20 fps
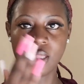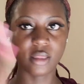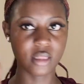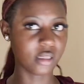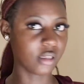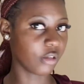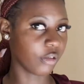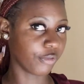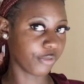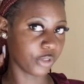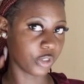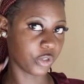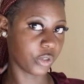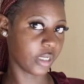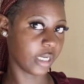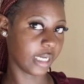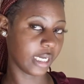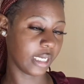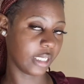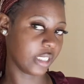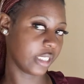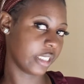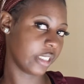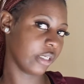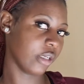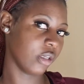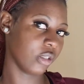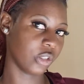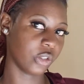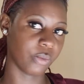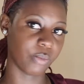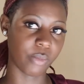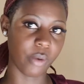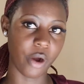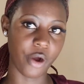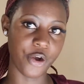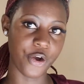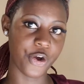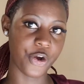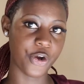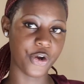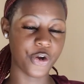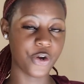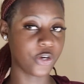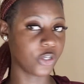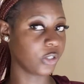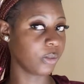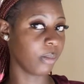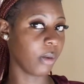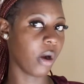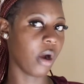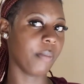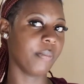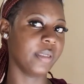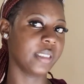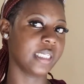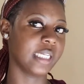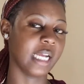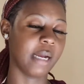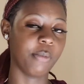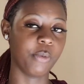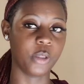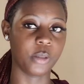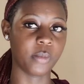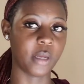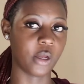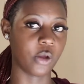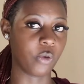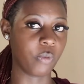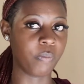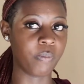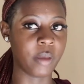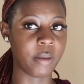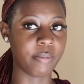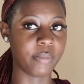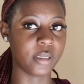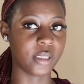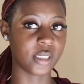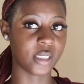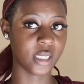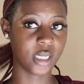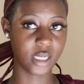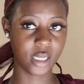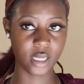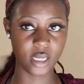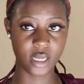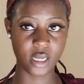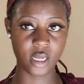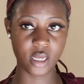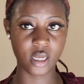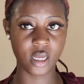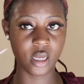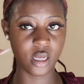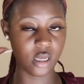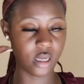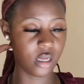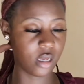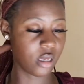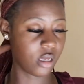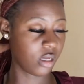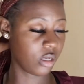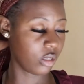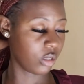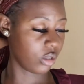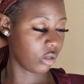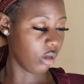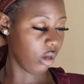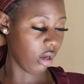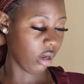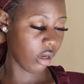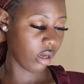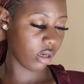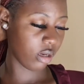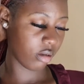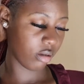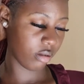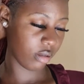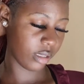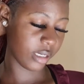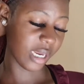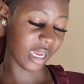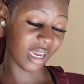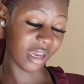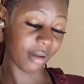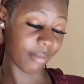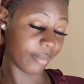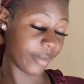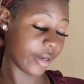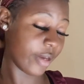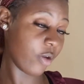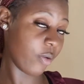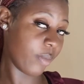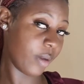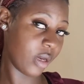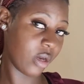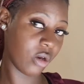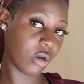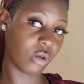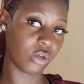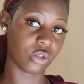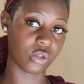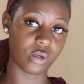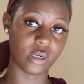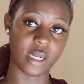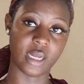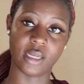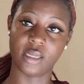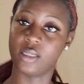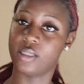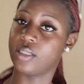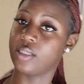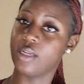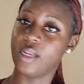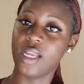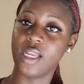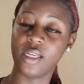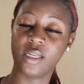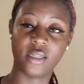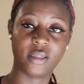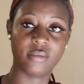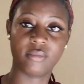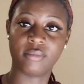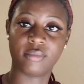Thank you for tuning in. See y'all tomorrow. Tomorrow, I'm meeting up with my group members. Yeah, menu will be long, guys. Hey.